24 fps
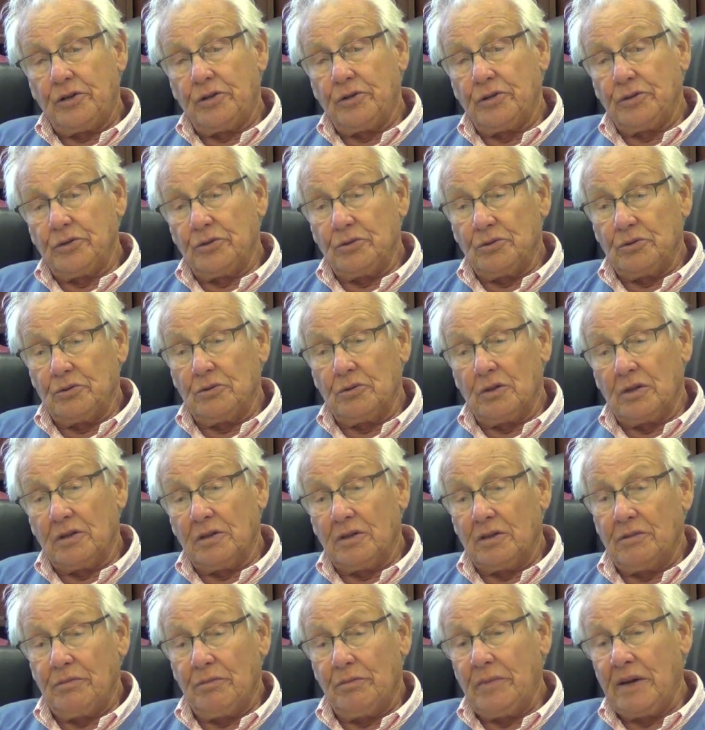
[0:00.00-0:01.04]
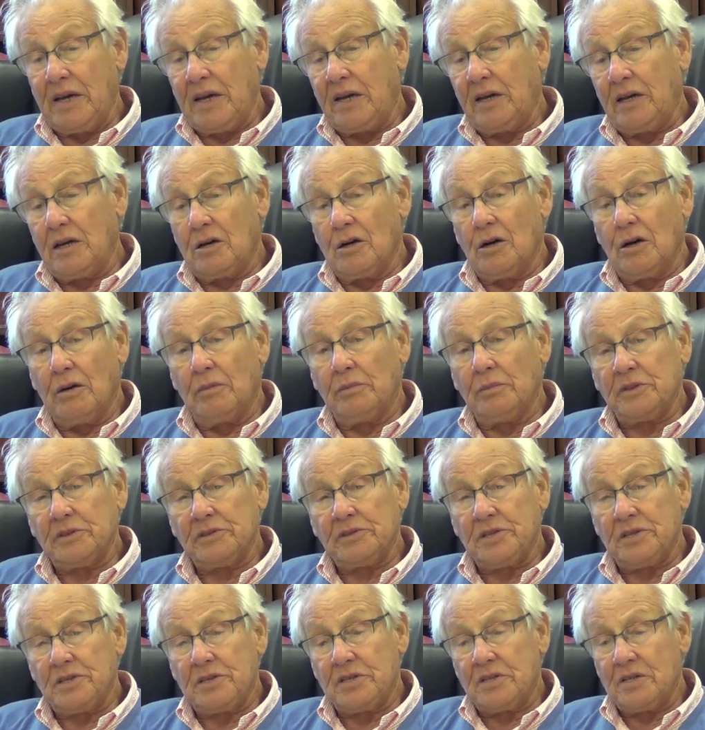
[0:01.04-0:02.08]
to uh, make
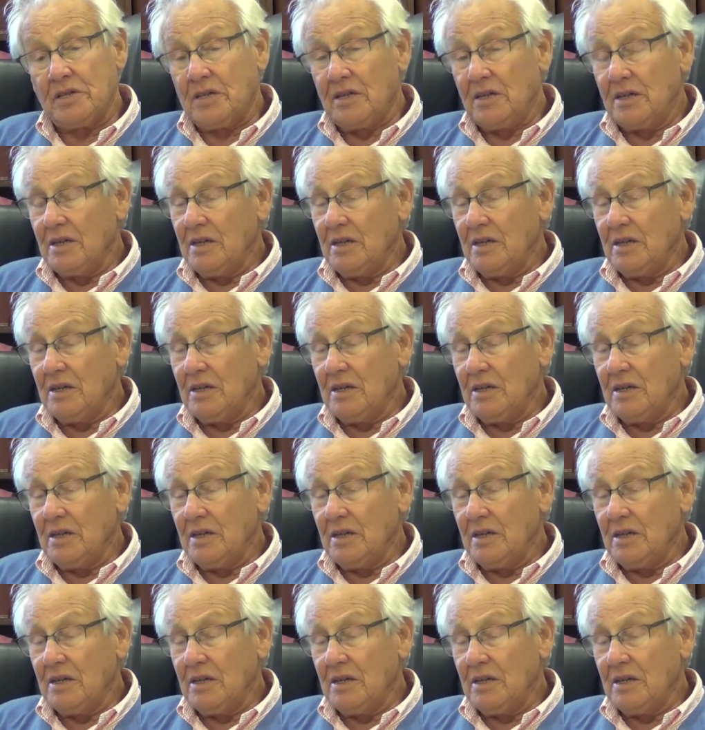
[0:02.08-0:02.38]
comments.